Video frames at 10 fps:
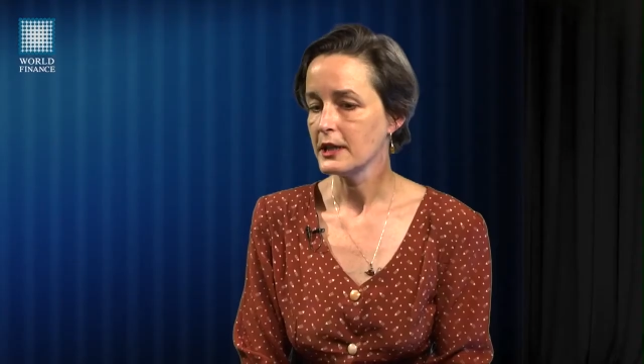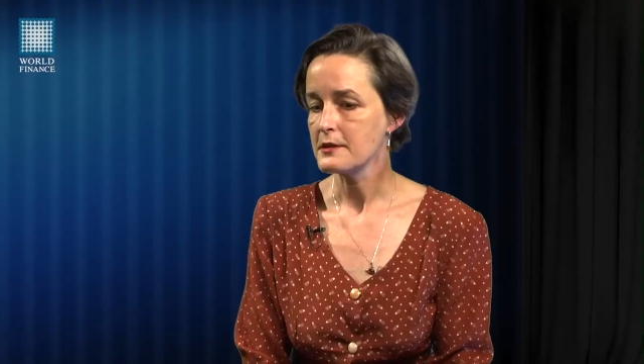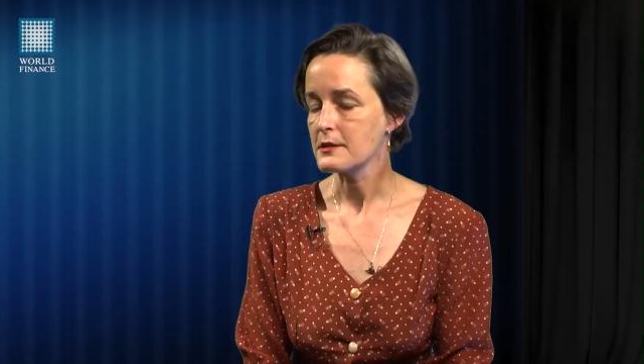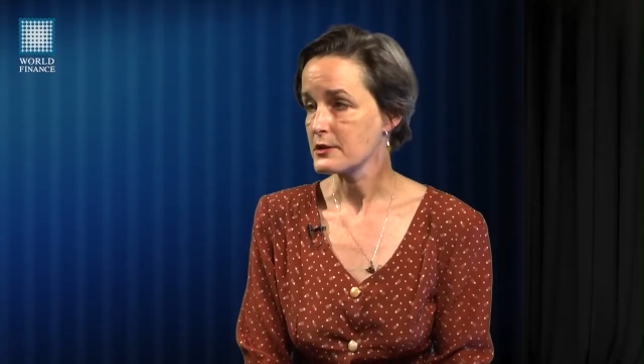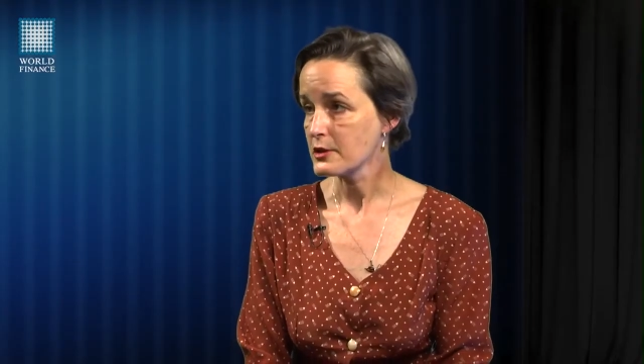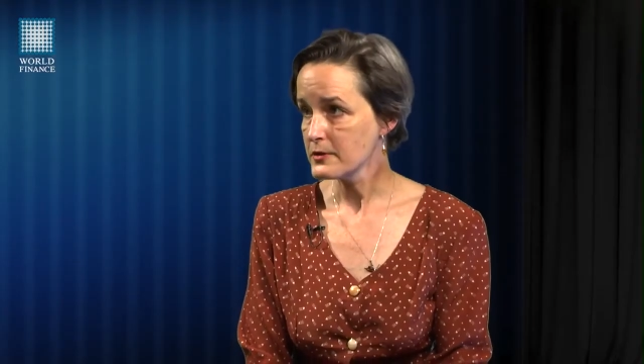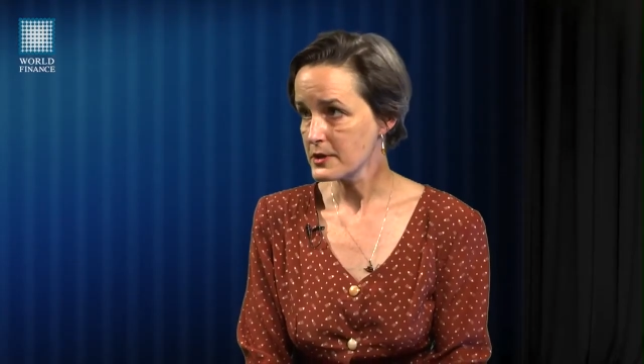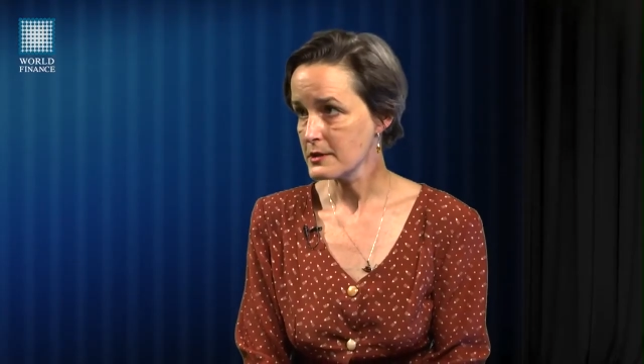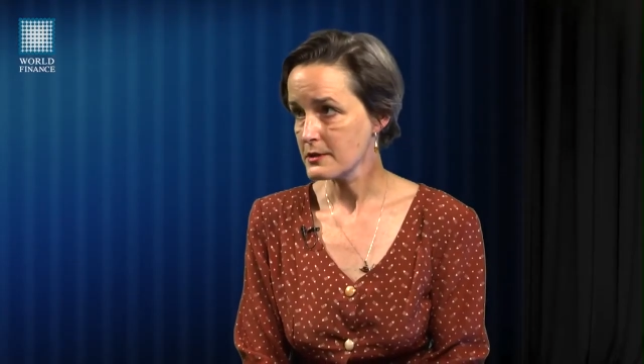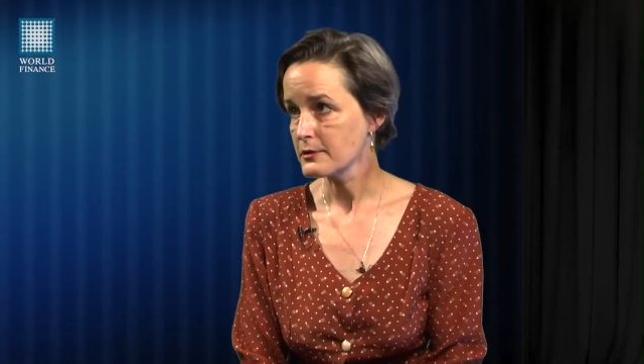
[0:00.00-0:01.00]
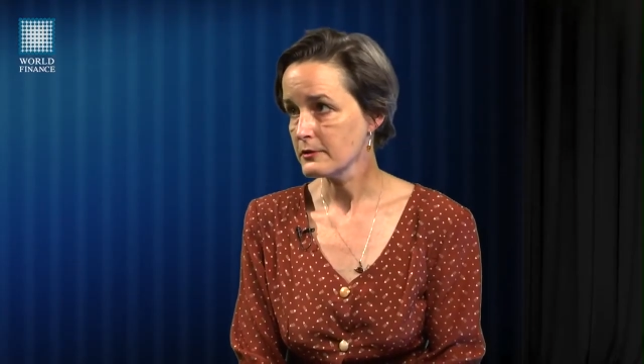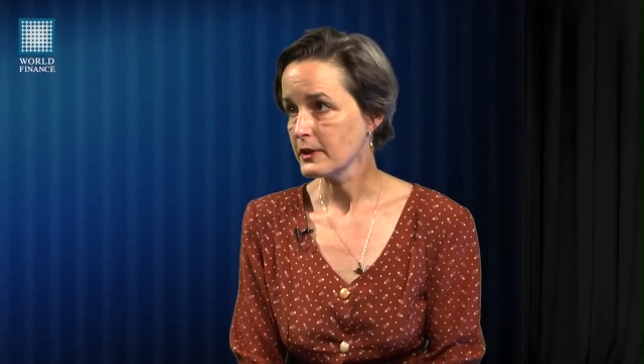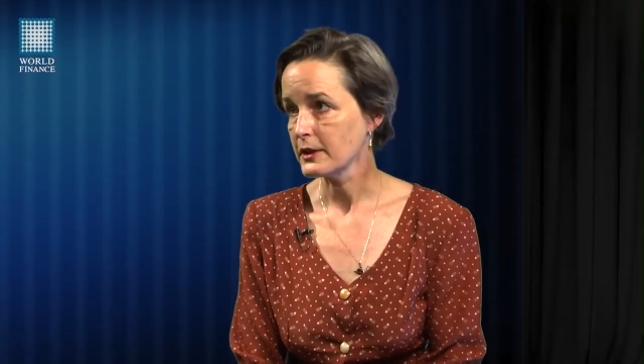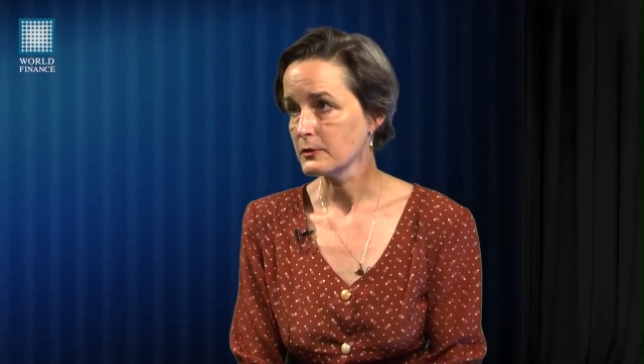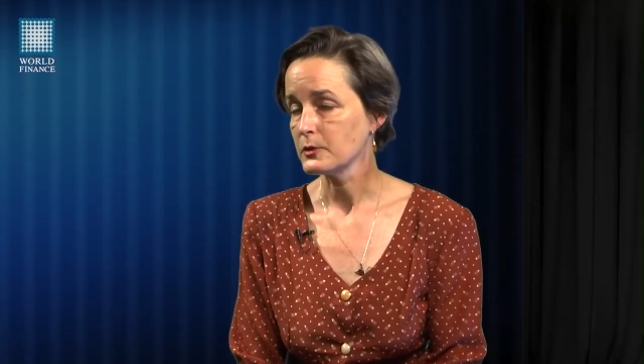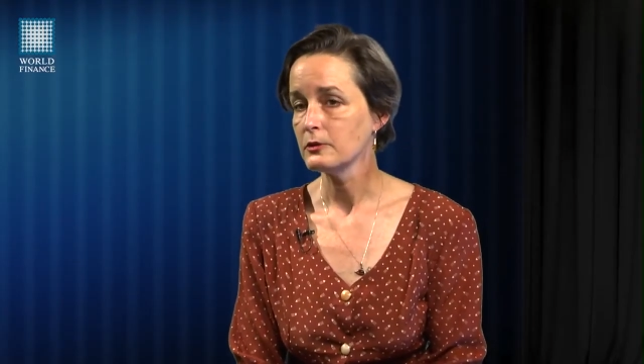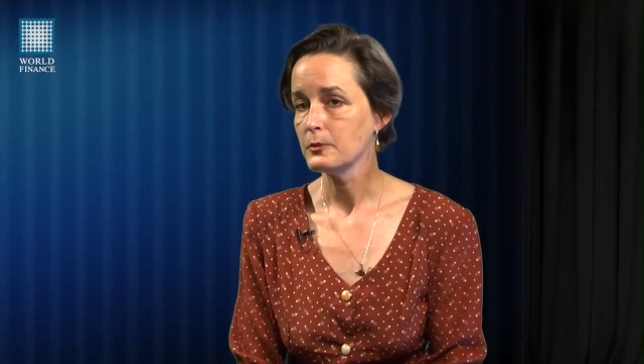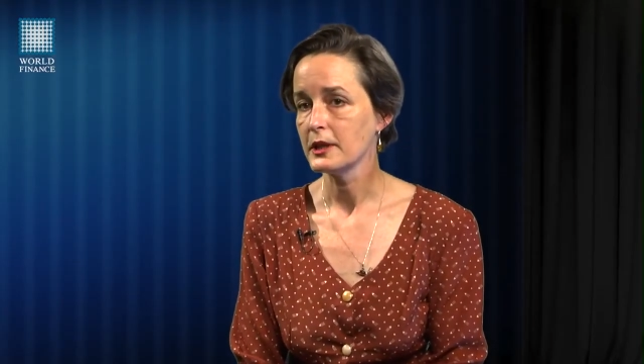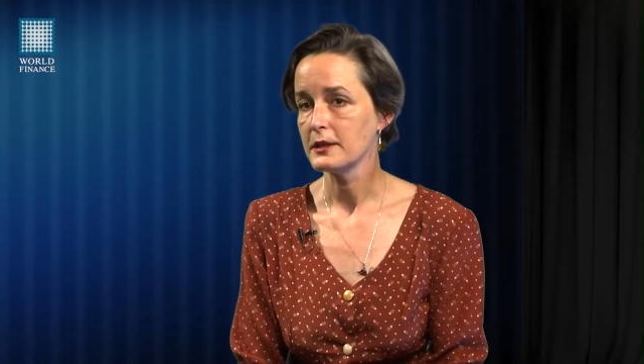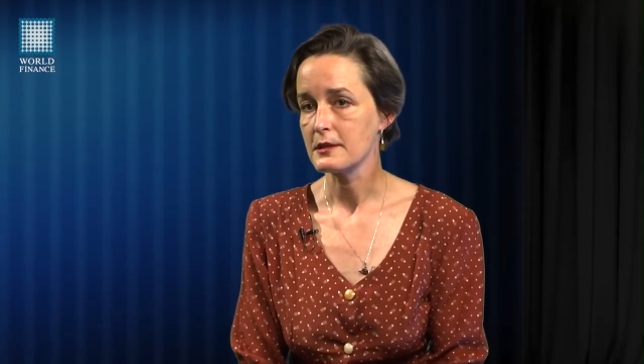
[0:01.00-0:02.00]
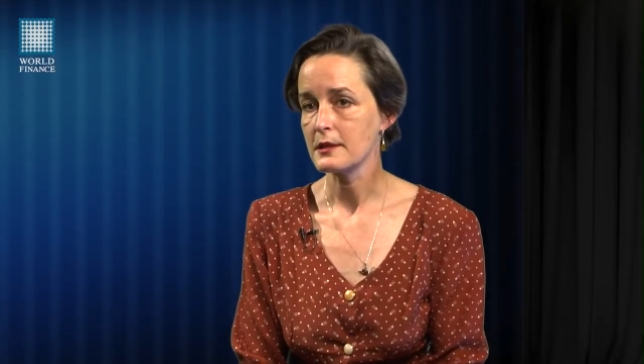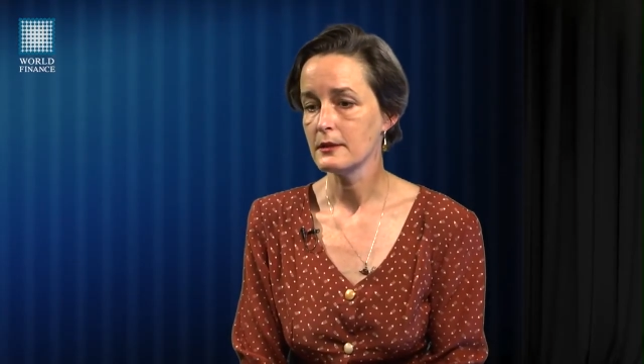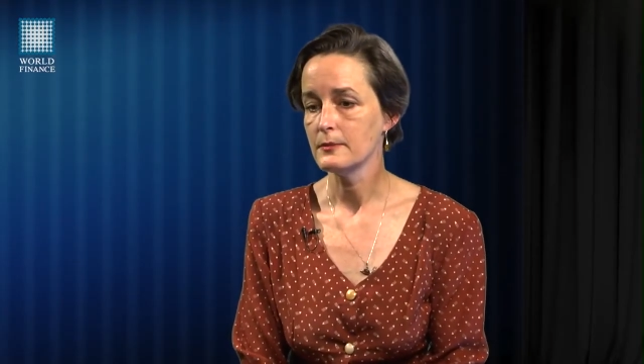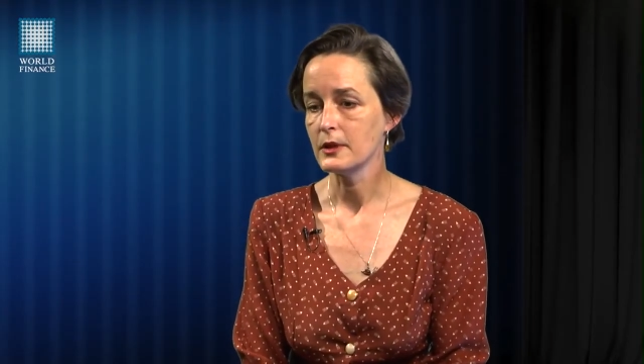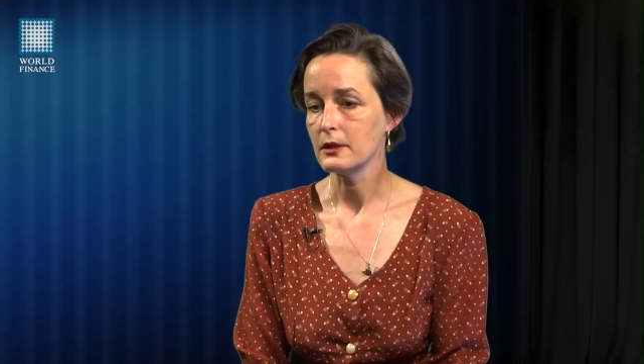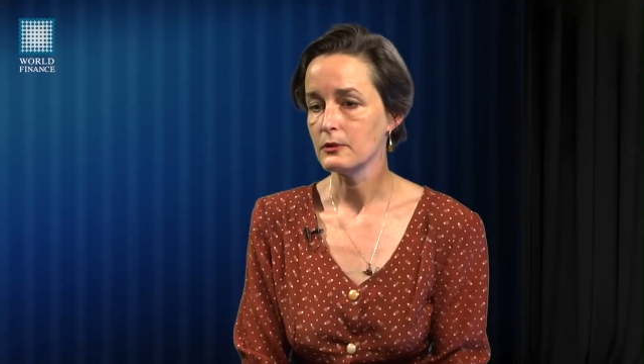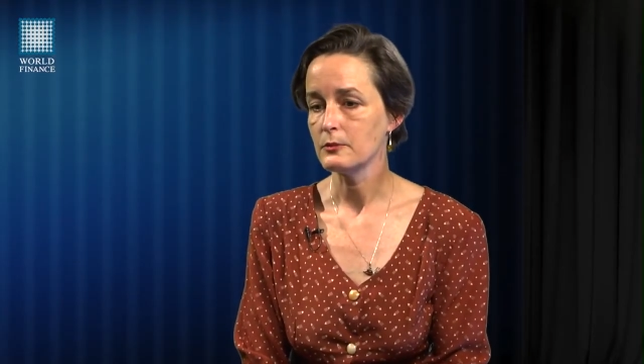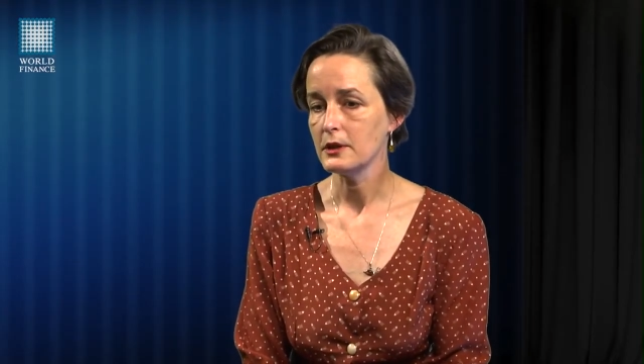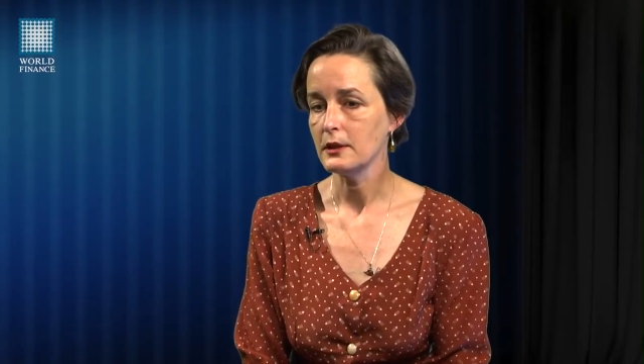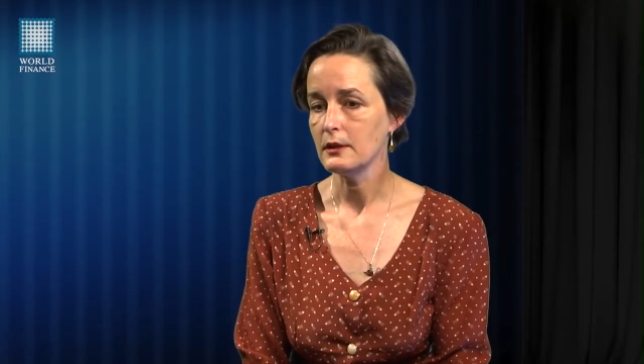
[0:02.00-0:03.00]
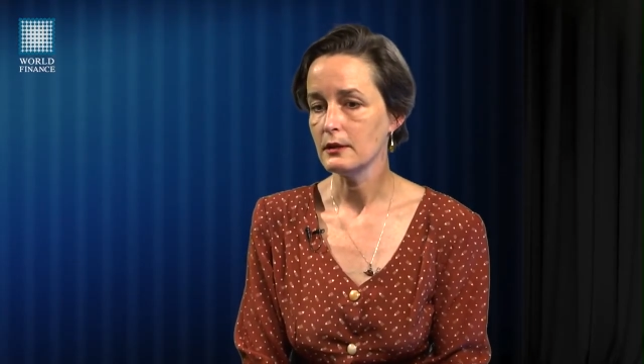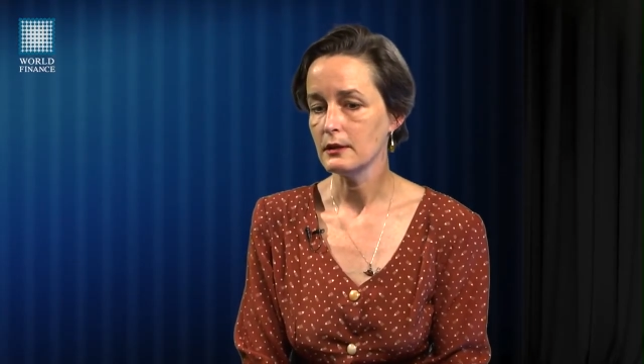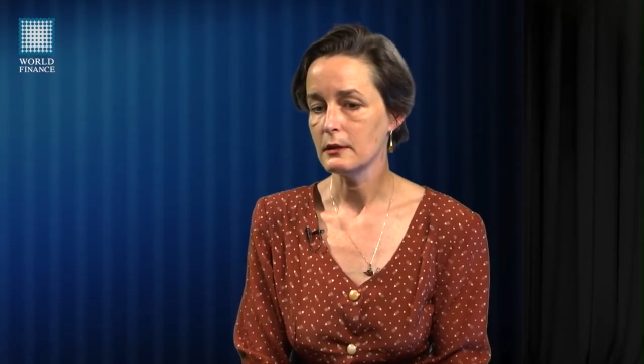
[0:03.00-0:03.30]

against the services that are available, but it would be